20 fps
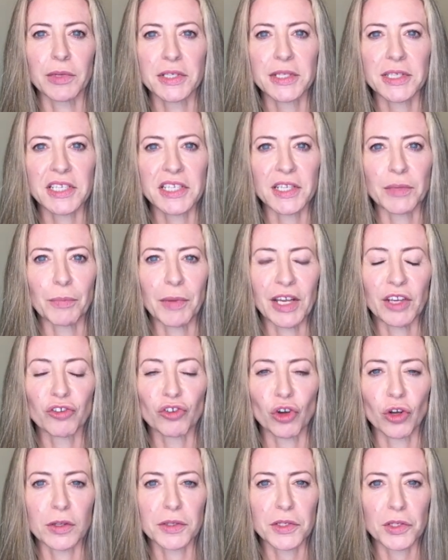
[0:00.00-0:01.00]
with city big
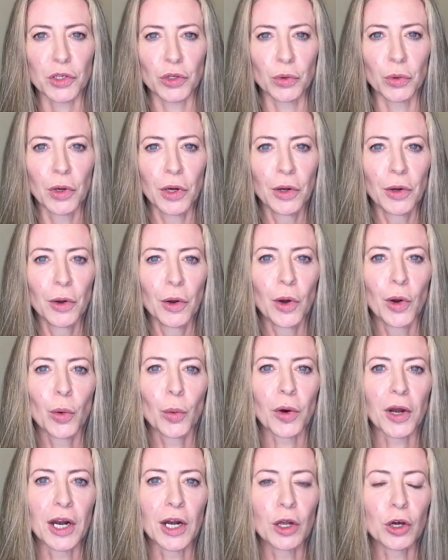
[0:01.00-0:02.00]
shots who
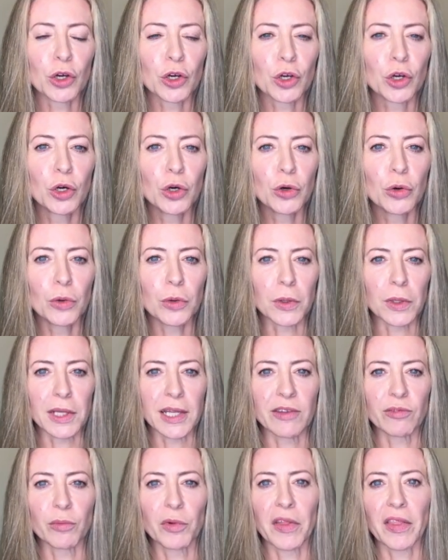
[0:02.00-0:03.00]
want to look
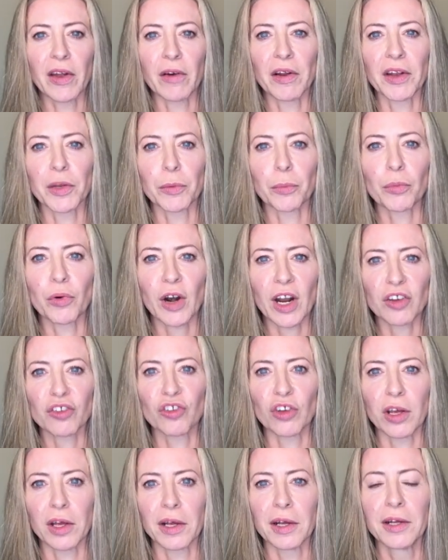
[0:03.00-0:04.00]
cool even when they're under
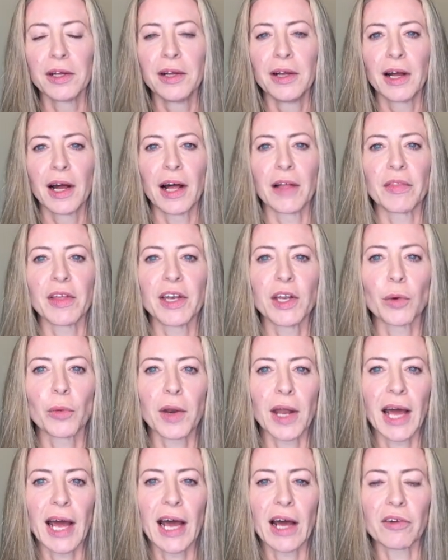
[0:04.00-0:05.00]
pressure and they don't
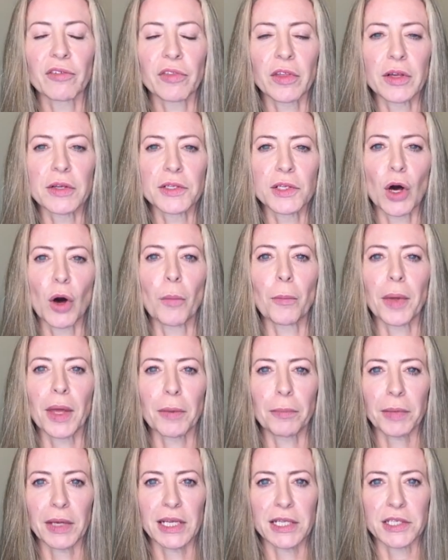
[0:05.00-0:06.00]
want to have those
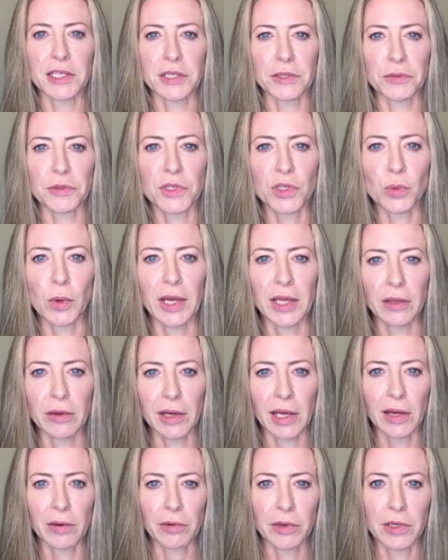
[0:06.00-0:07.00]
armpit pizzas of sweat
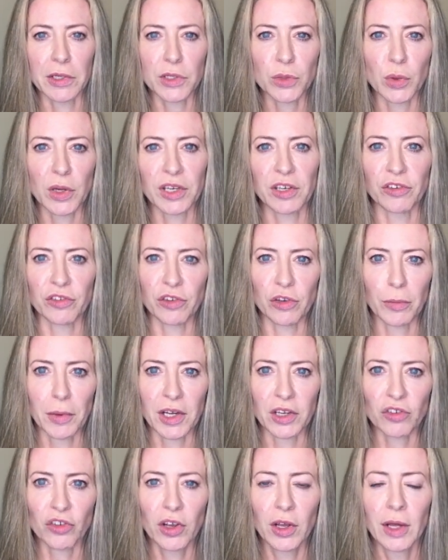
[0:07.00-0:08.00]
you get when you're sweating too
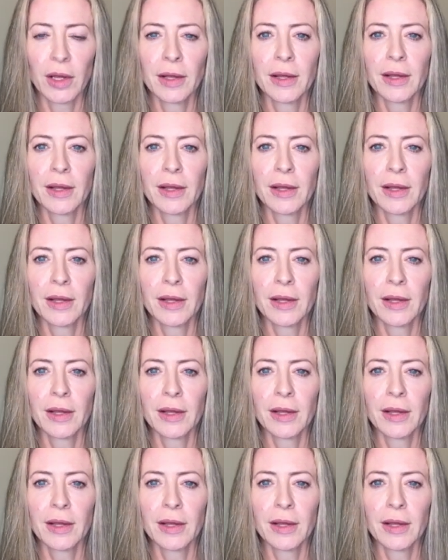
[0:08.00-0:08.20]
much.